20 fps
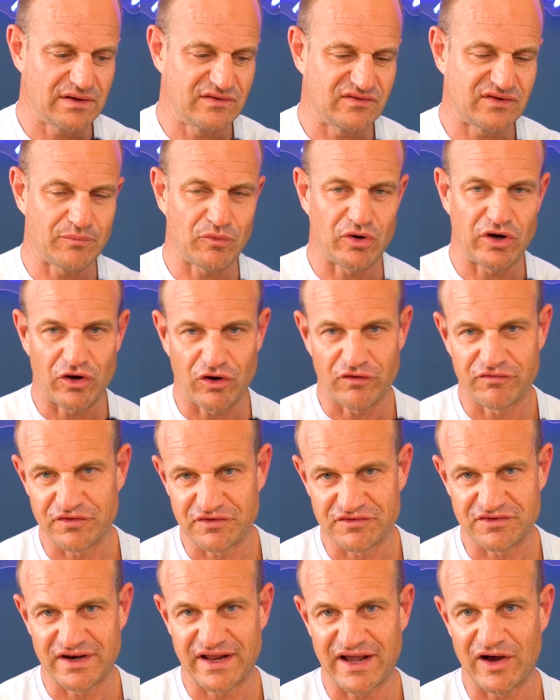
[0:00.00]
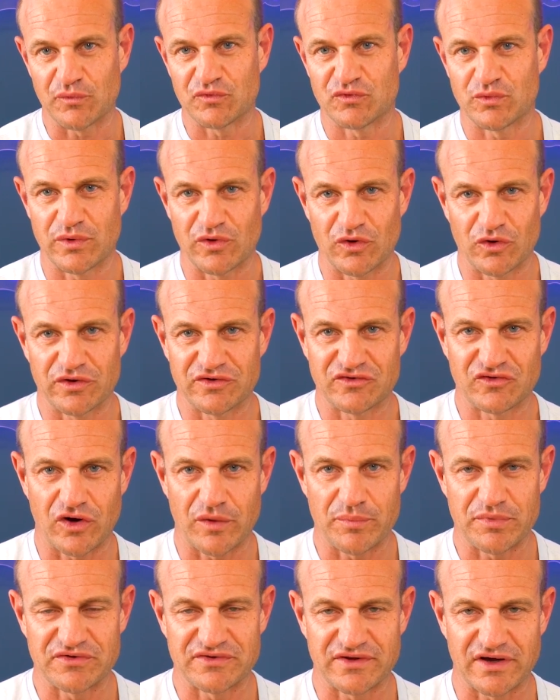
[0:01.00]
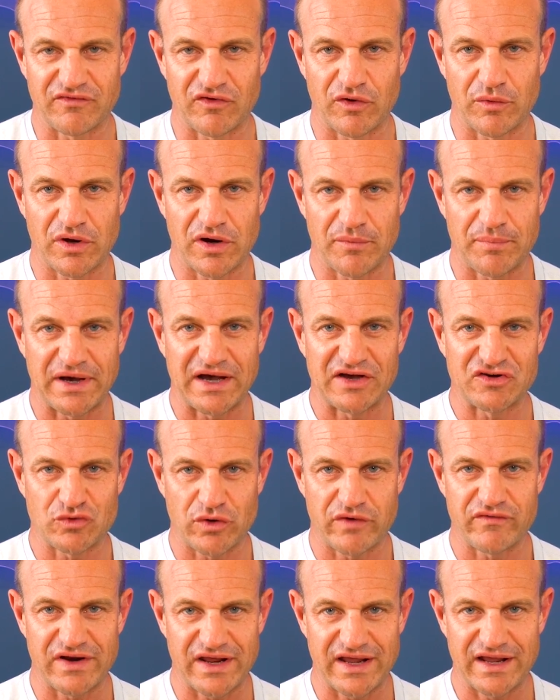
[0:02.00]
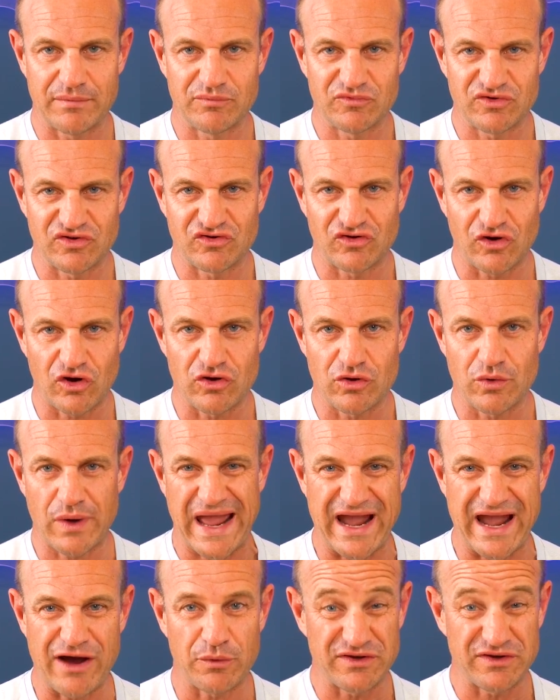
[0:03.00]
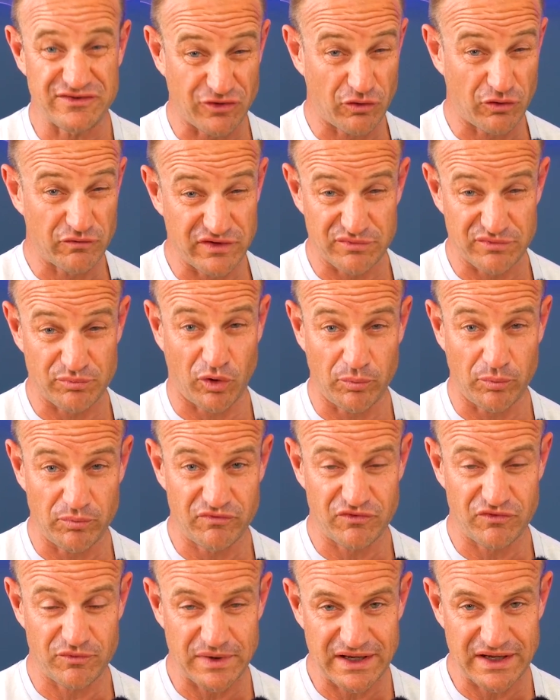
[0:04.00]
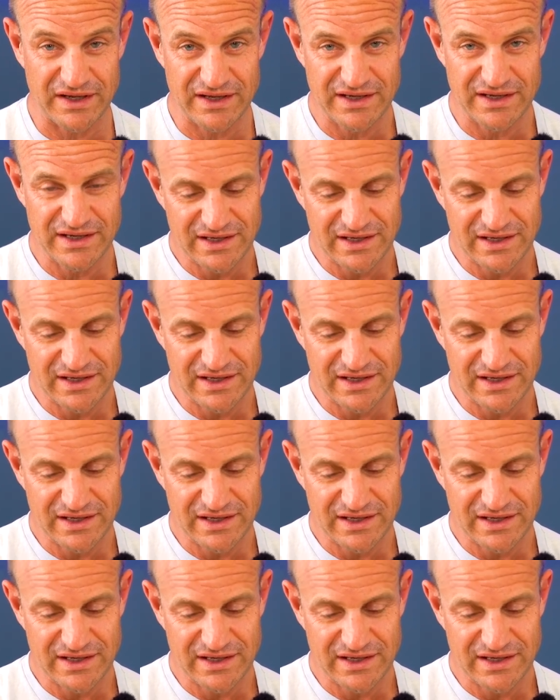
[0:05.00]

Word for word: He's in my office and he helps with all this type of stuff. And I'm going to pass you over to him to show you how he solved this problem for me